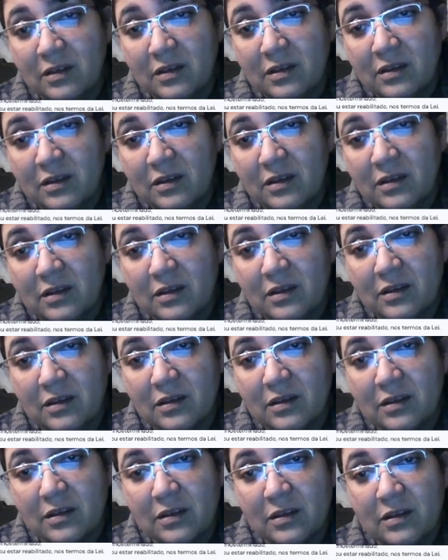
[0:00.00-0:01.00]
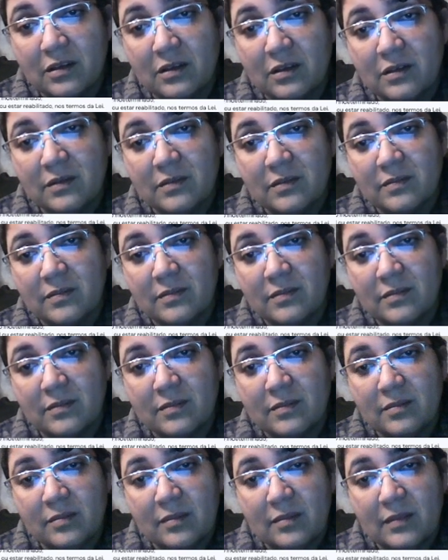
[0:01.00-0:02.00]

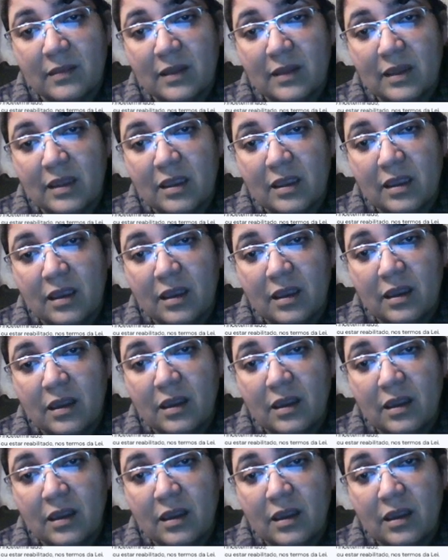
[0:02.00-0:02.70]
[no speech]